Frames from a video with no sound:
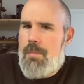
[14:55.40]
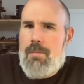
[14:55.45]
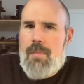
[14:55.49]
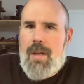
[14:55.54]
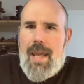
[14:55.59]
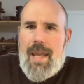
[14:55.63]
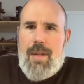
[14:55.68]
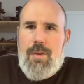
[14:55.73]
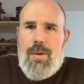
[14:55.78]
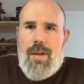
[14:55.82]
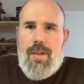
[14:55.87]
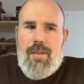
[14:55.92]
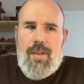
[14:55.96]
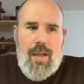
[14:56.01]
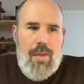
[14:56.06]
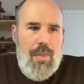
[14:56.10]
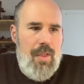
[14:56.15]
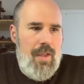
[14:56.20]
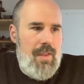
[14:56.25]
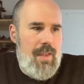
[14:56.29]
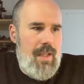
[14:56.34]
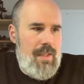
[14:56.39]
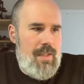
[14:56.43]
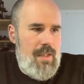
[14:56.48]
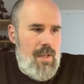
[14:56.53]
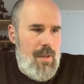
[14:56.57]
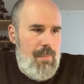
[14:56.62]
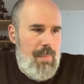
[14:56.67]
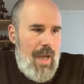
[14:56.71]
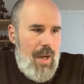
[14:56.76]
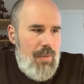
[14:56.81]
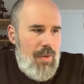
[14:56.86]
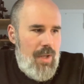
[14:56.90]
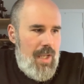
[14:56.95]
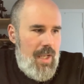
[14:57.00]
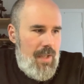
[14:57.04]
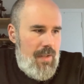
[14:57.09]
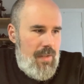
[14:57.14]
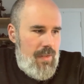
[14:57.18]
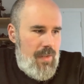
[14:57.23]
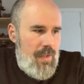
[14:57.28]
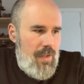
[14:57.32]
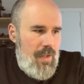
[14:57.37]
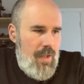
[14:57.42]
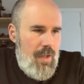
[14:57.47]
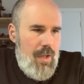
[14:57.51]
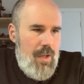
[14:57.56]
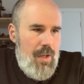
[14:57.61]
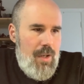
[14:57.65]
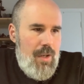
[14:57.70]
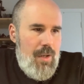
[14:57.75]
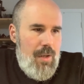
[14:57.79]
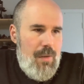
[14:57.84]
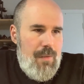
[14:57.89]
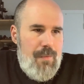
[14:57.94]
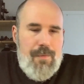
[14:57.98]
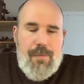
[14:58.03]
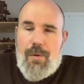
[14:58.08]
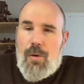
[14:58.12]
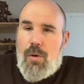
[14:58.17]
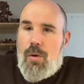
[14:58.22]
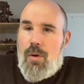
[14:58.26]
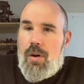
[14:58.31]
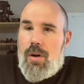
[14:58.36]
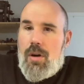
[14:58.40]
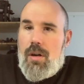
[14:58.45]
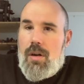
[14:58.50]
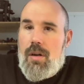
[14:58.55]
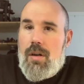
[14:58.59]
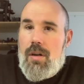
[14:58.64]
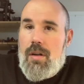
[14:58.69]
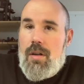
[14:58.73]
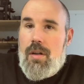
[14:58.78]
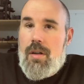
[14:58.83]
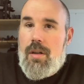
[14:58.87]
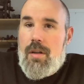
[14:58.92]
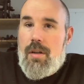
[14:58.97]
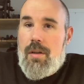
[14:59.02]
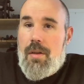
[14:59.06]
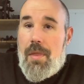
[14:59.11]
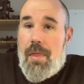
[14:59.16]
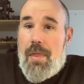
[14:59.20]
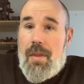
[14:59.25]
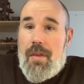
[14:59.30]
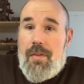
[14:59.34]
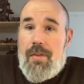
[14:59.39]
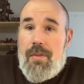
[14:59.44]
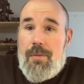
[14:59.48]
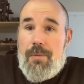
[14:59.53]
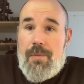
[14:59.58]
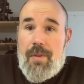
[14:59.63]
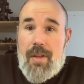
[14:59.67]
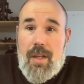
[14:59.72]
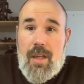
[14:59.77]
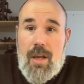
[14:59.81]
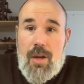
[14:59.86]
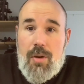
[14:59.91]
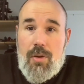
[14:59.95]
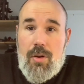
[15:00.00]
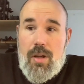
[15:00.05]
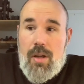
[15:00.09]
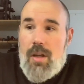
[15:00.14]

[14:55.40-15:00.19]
Anyways, I think that's about it for this video.